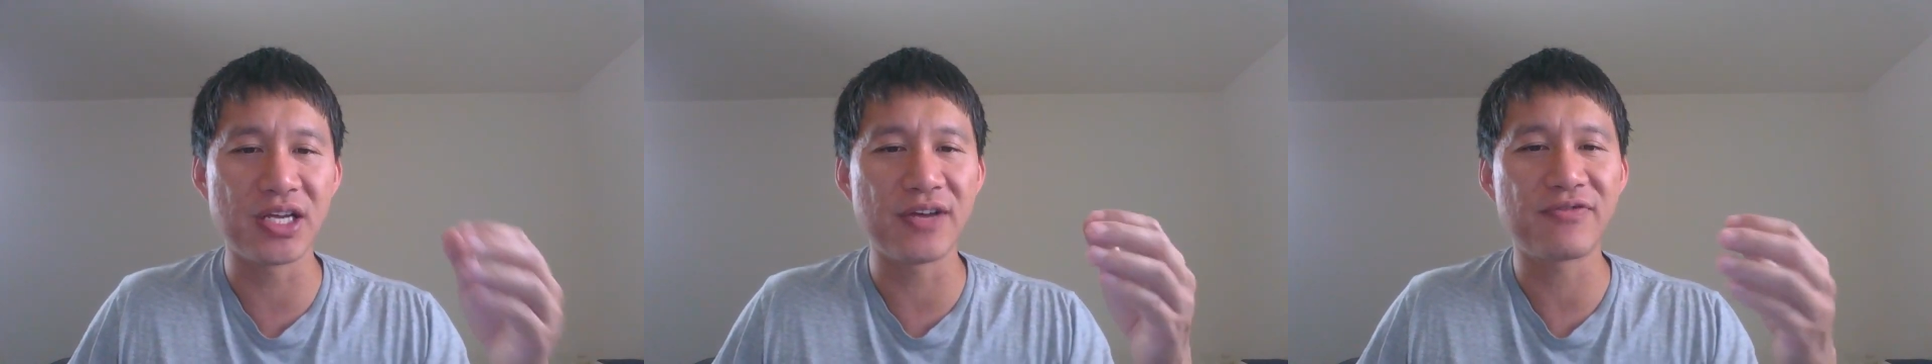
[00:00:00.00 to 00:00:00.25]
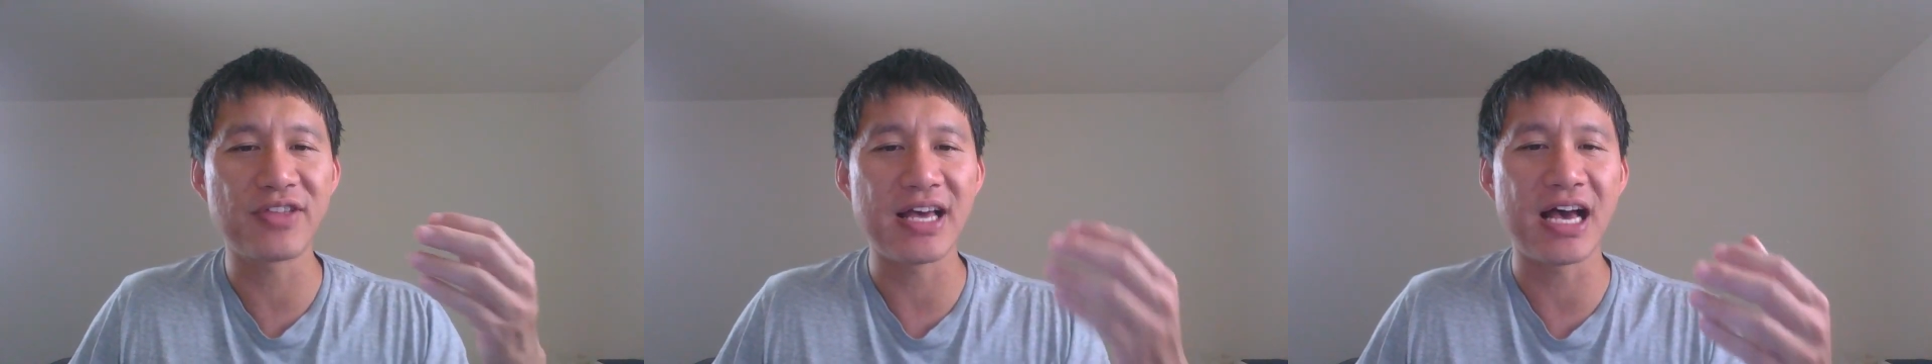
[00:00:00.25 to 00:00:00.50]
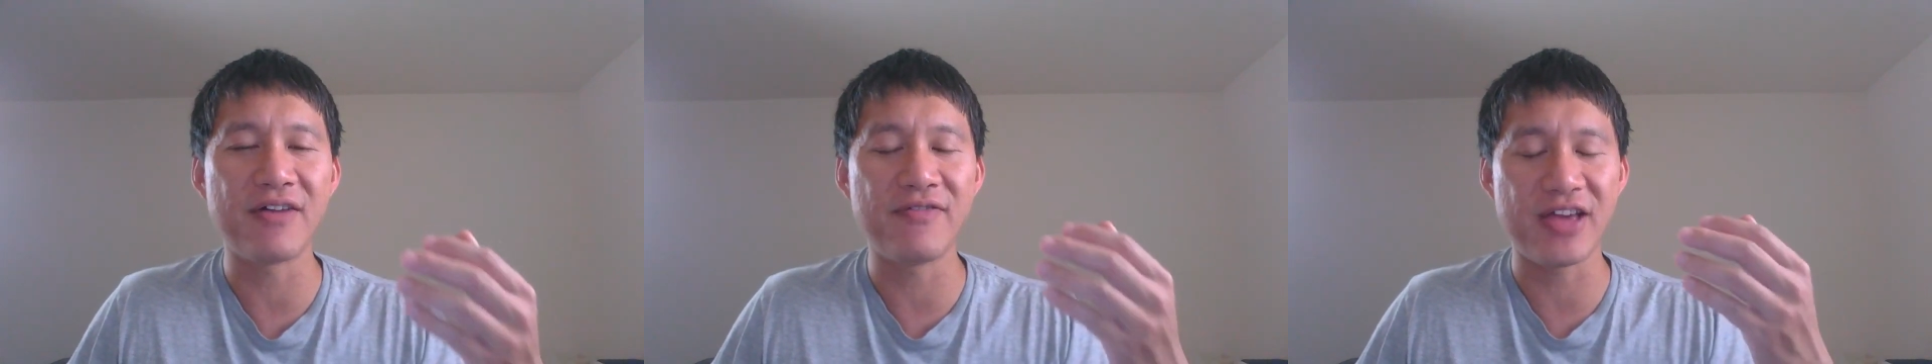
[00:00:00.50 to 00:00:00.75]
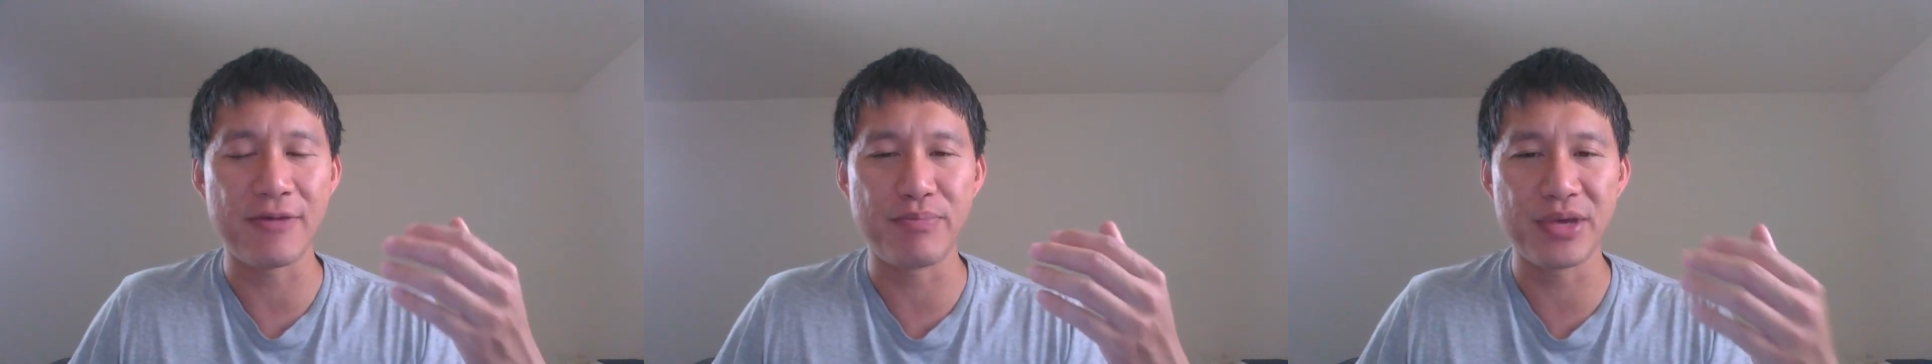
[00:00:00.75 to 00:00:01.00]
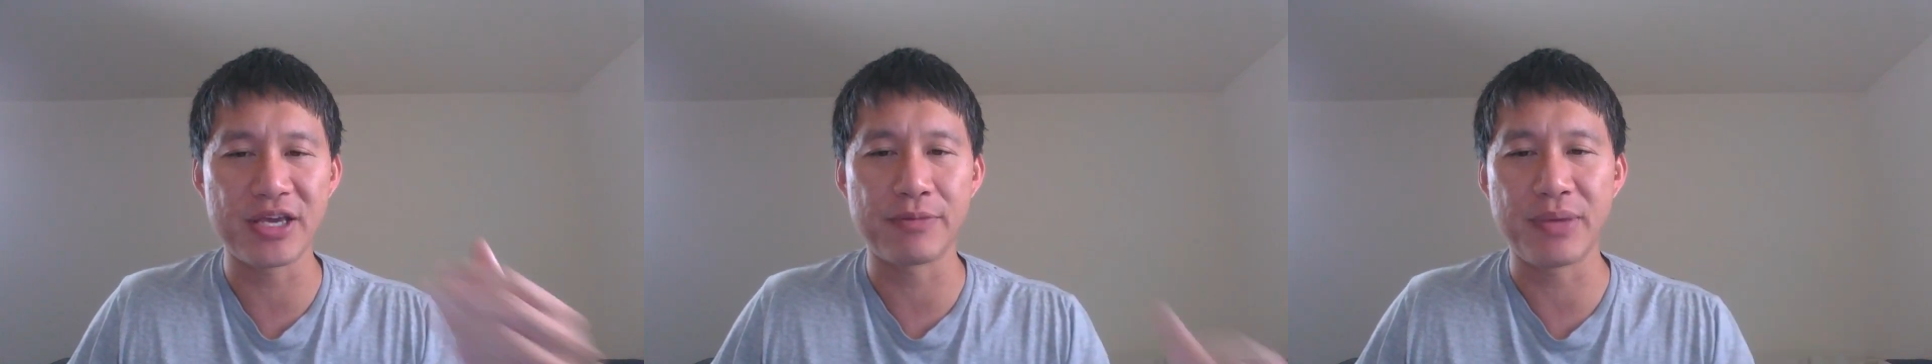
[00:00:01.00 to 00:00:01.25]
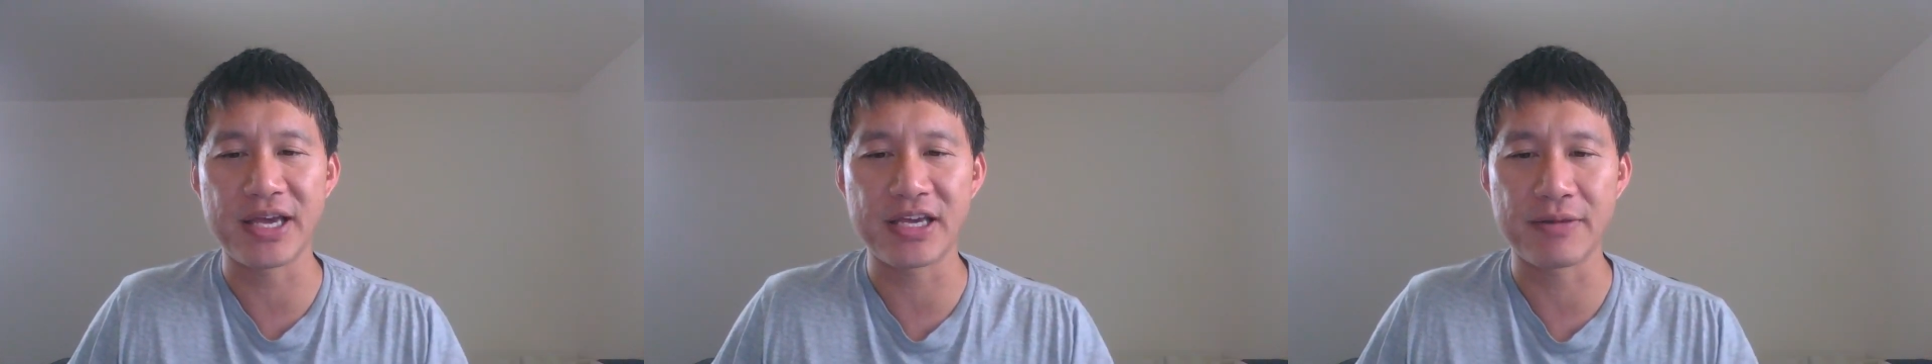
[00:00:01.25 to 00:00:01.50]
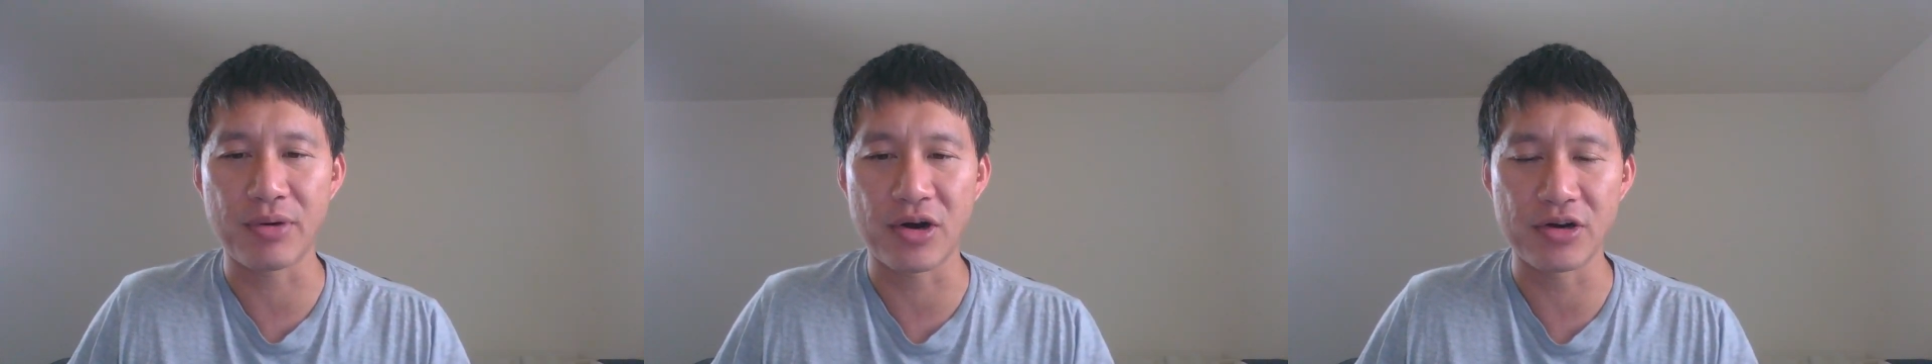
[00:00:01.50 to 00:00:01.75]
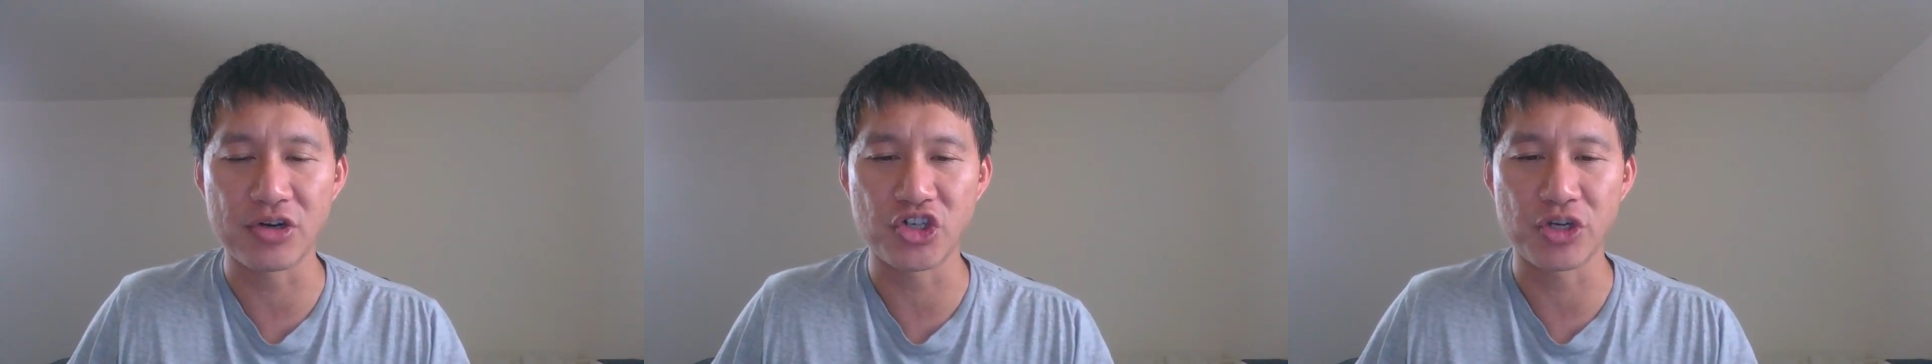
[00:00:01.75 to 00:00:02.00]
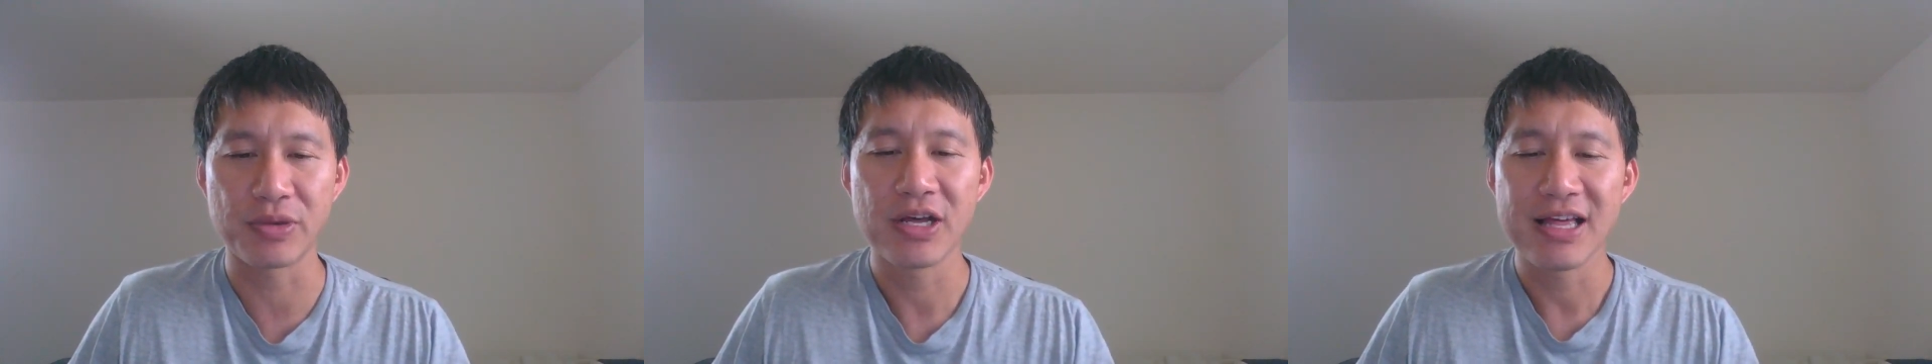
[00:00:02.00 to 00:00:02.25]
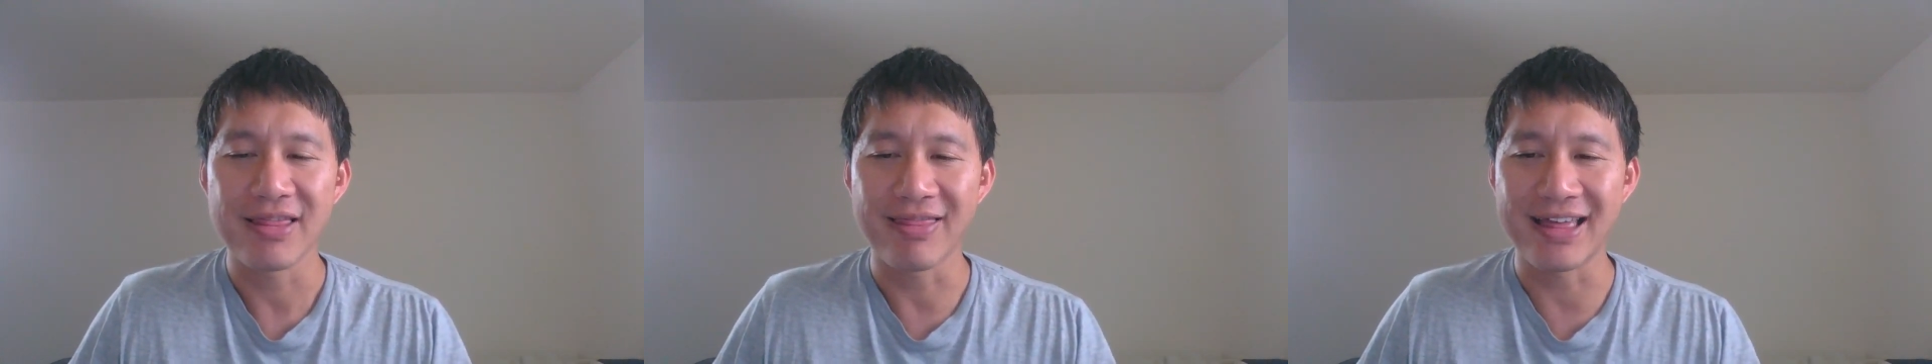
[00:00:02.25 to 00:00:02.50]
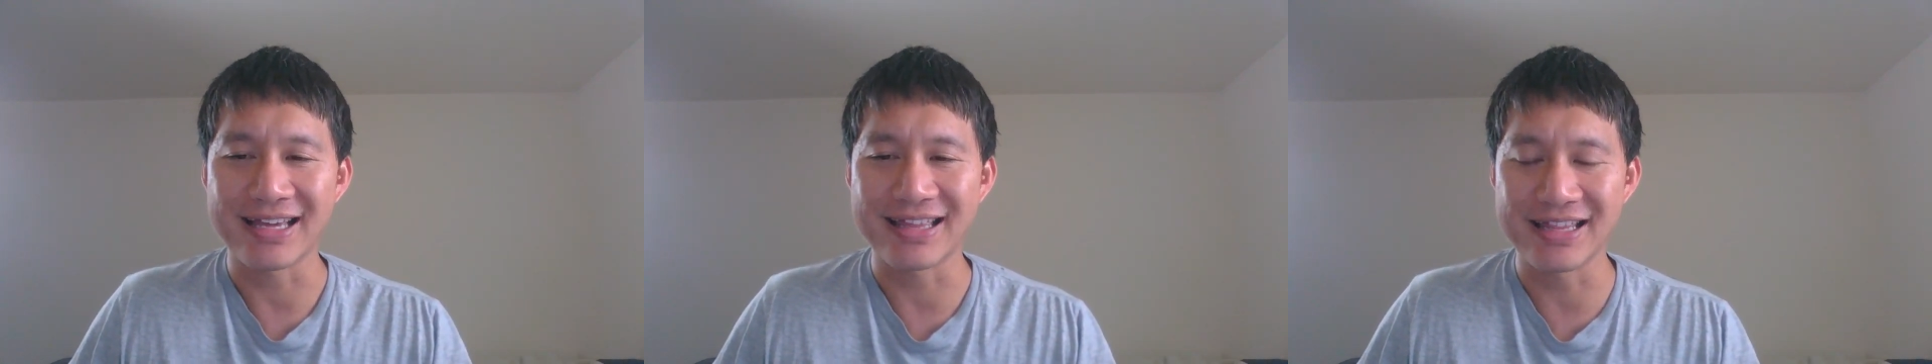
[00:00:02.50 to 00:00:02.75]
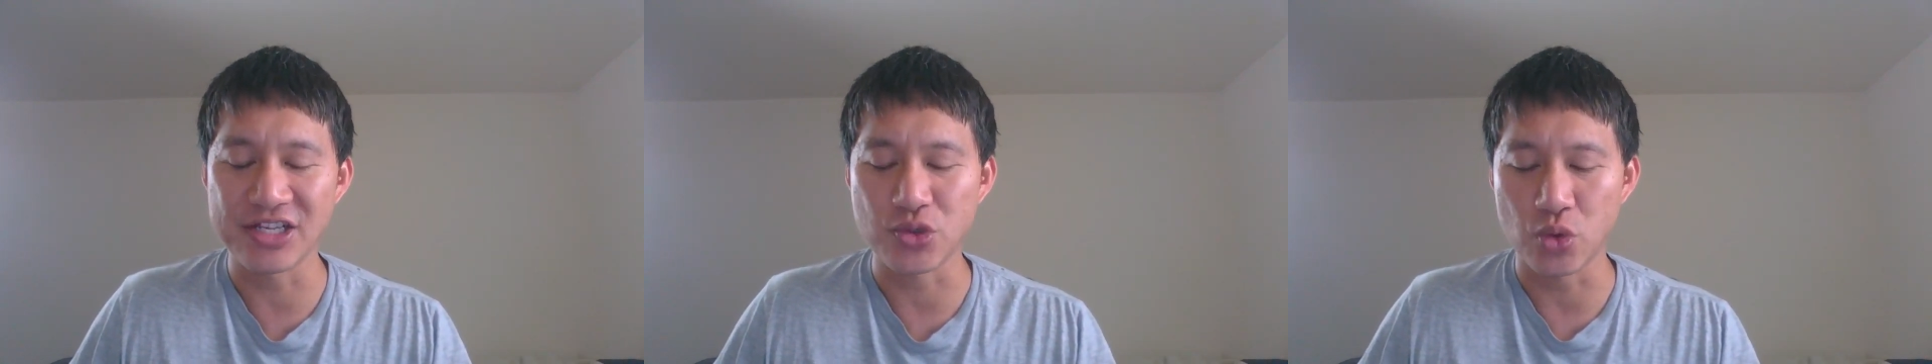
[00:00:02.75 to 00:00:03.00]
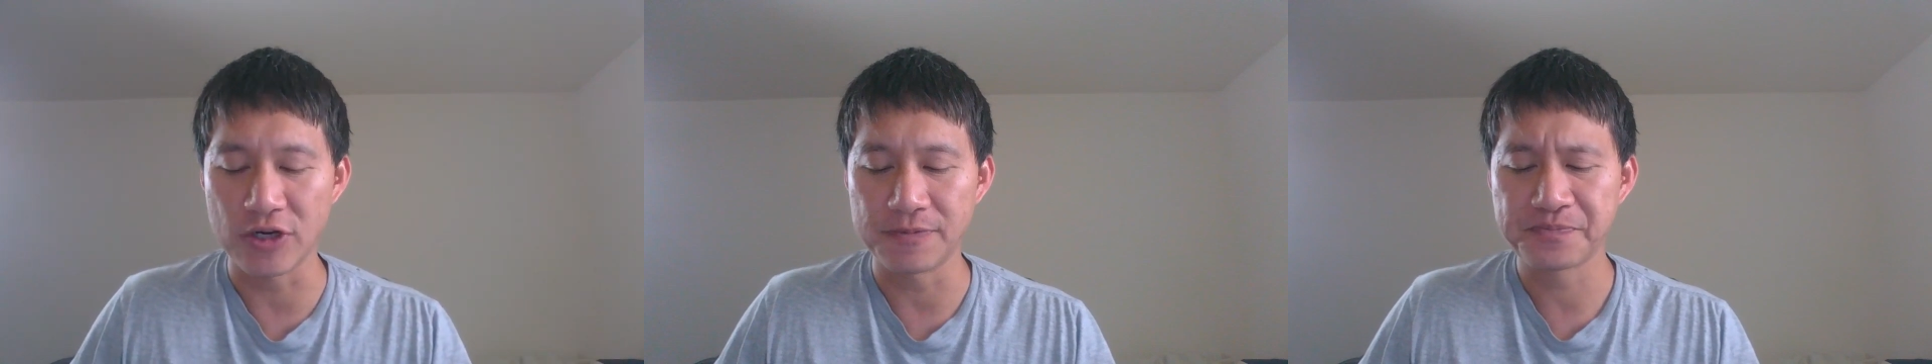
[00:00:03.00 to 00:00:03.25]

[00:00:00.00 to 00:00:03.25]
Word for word: if they have a big banking partnership like this one.